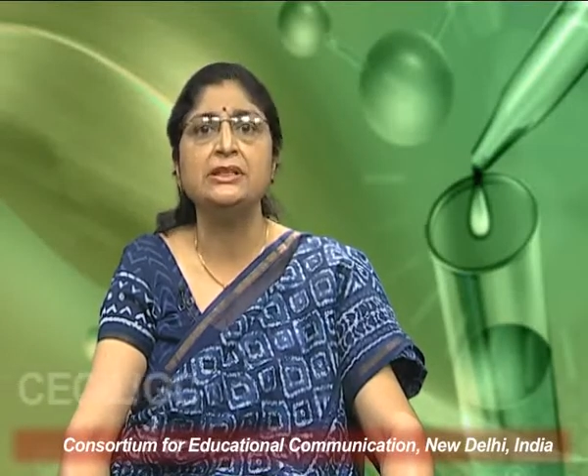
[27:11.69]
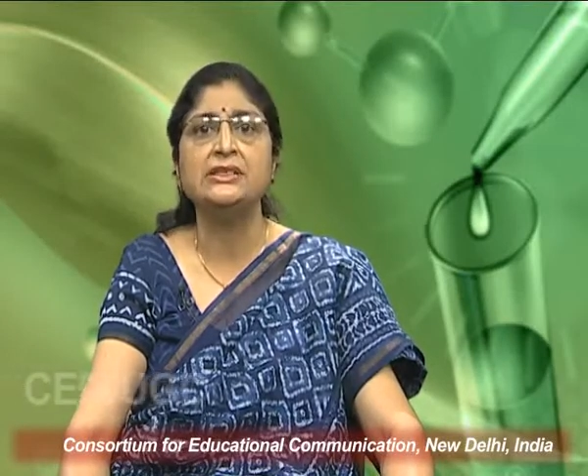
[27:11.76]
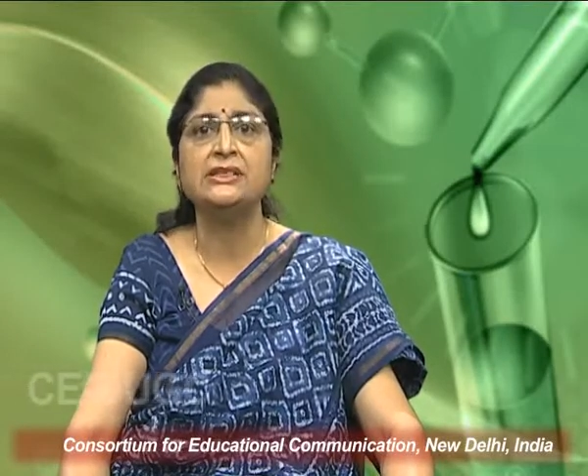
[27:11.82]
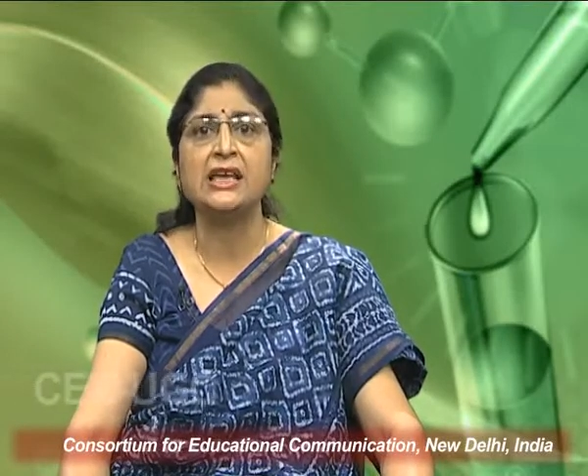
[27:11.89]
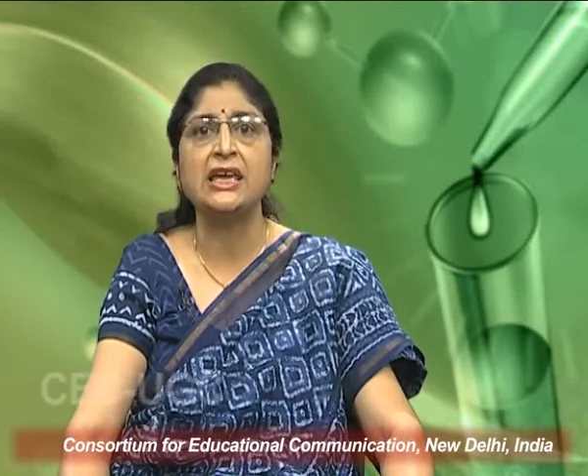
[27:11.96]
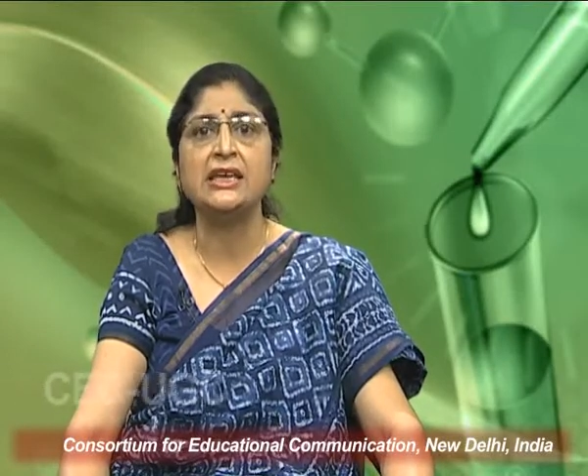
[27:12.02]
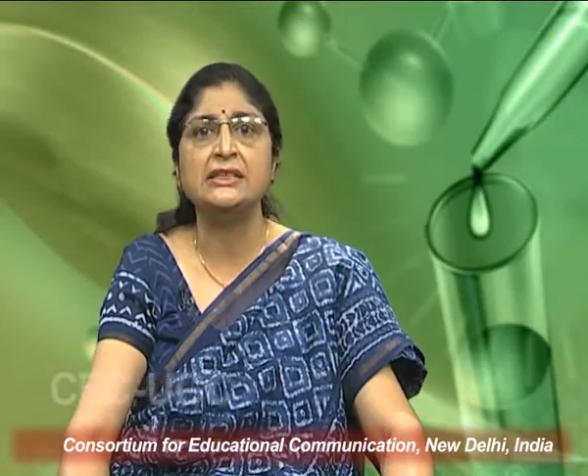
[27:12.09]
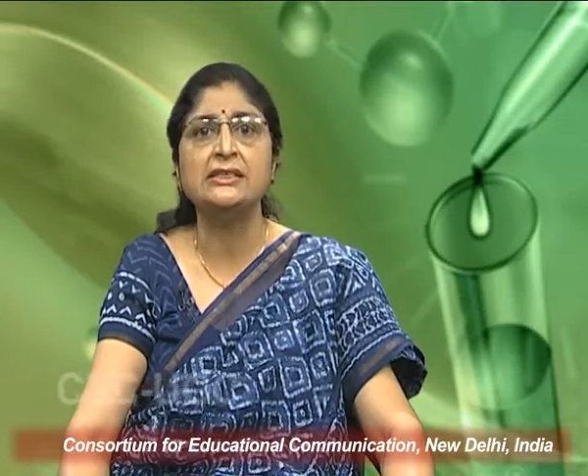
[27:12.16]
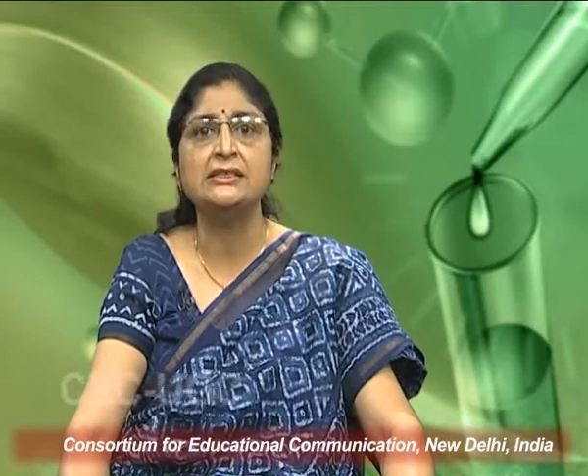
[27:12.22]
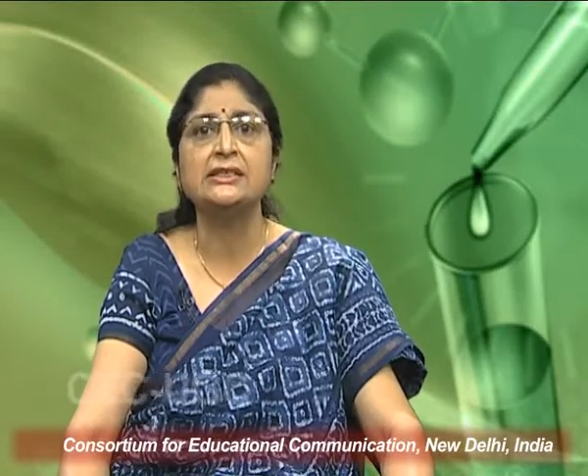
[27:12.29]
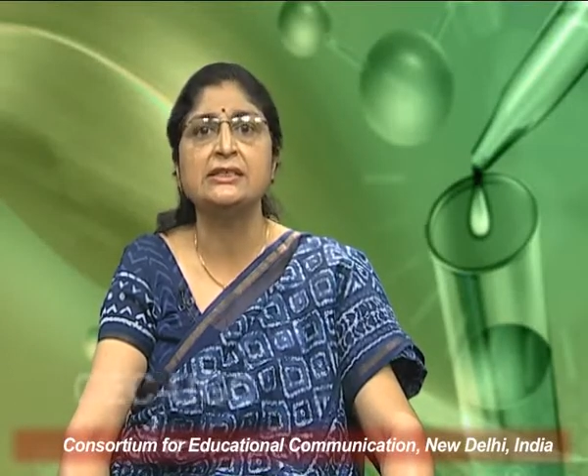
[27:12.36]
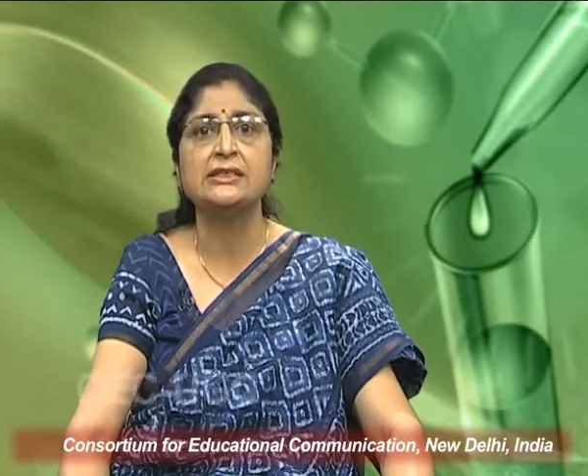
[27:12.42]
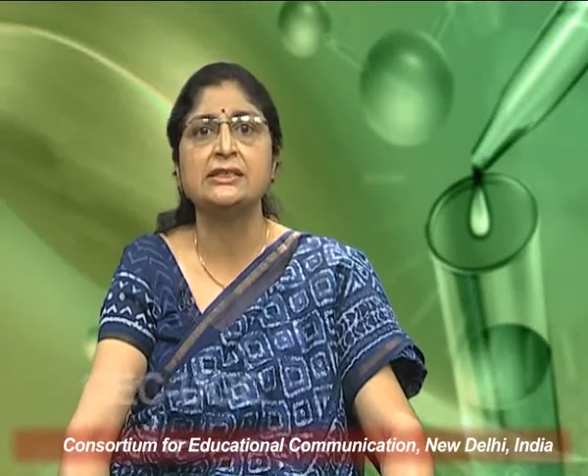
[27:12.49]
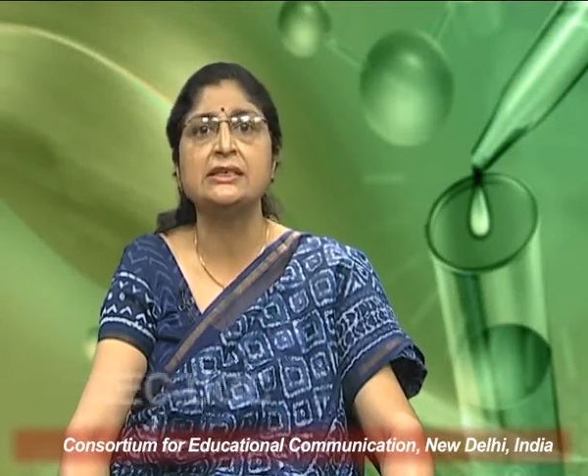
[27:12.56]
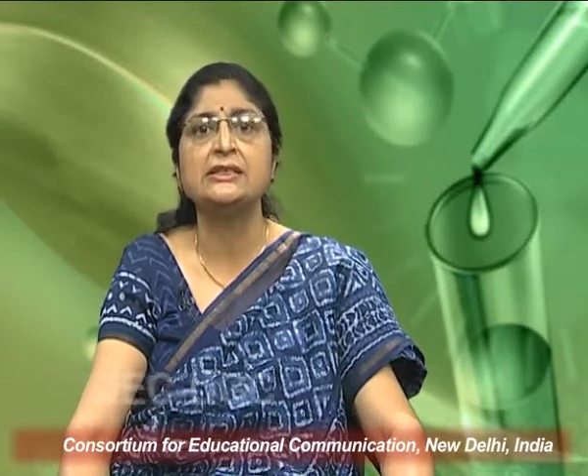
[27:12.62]

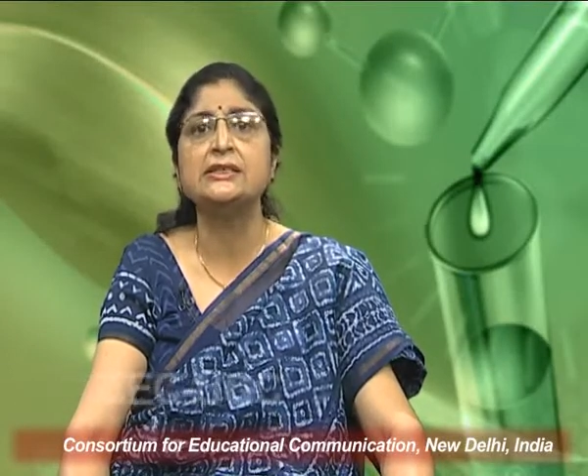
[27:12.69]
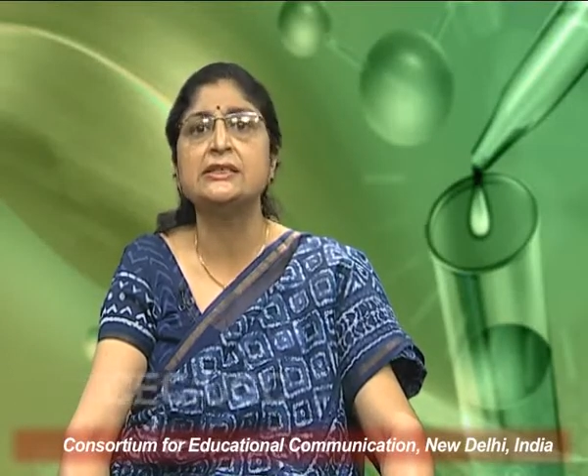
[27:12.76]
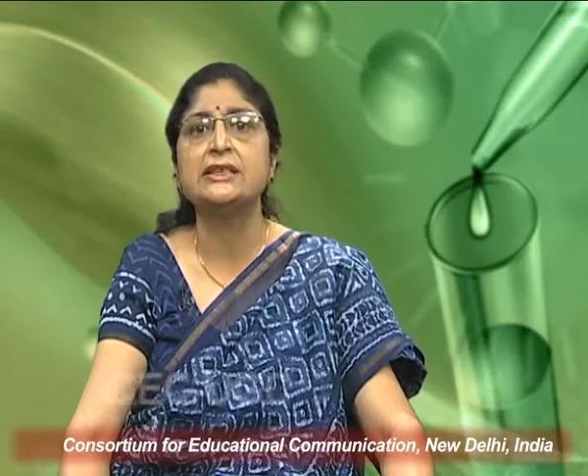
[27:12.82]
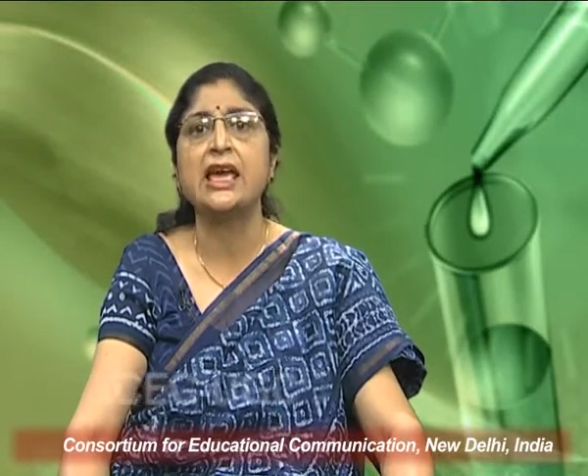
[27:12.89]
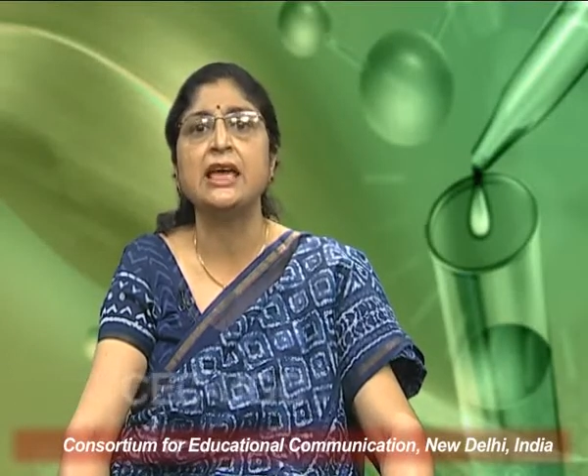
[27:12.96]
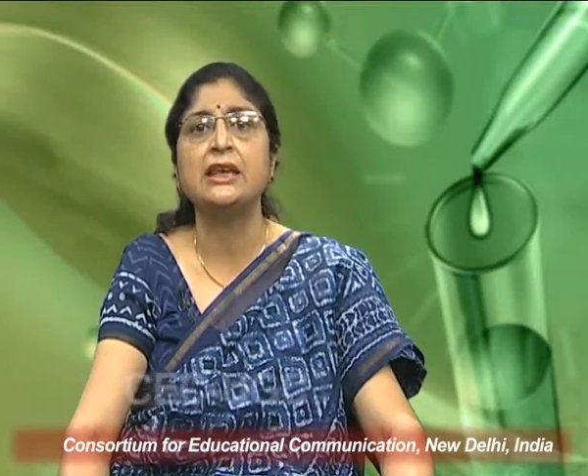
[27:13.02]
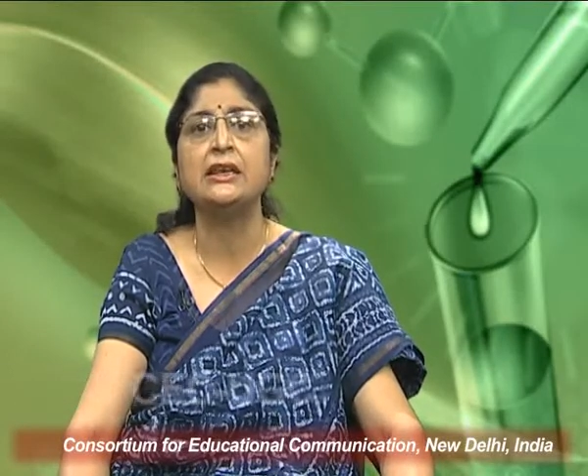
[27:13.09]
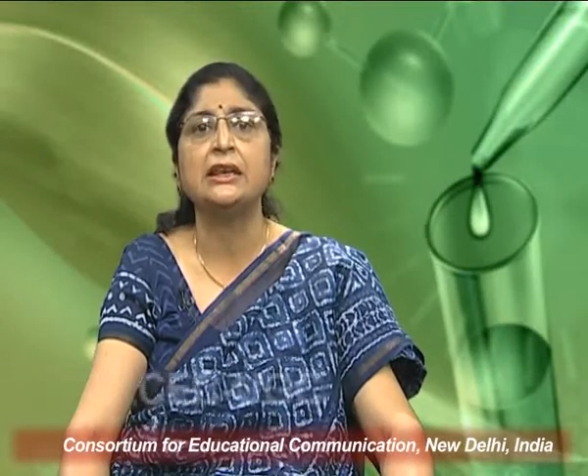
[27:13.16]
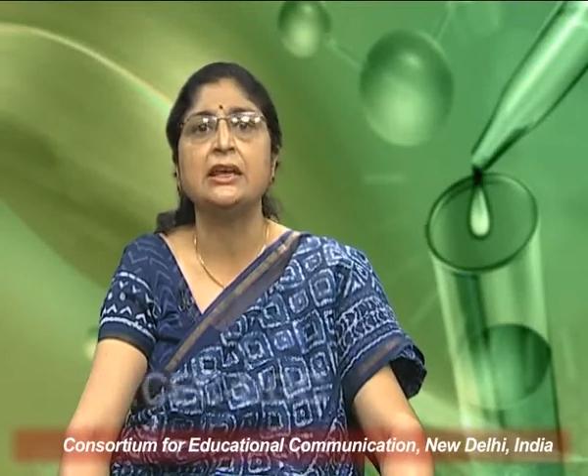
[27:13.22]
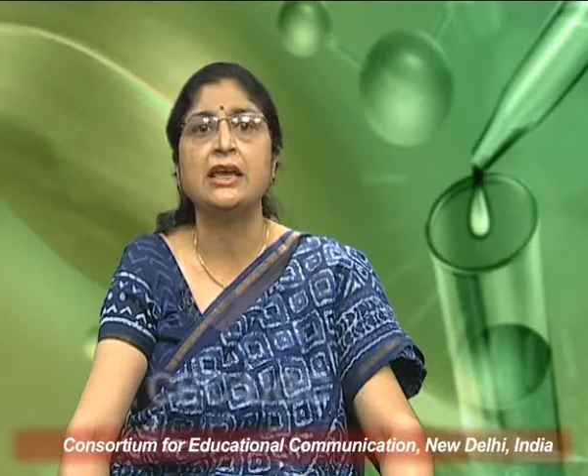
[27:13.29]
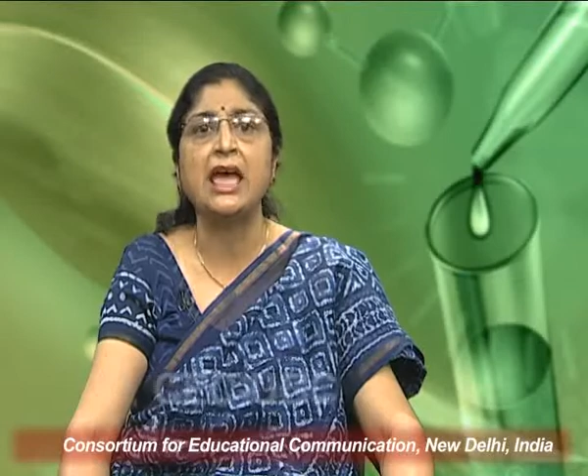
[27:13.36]
sciences can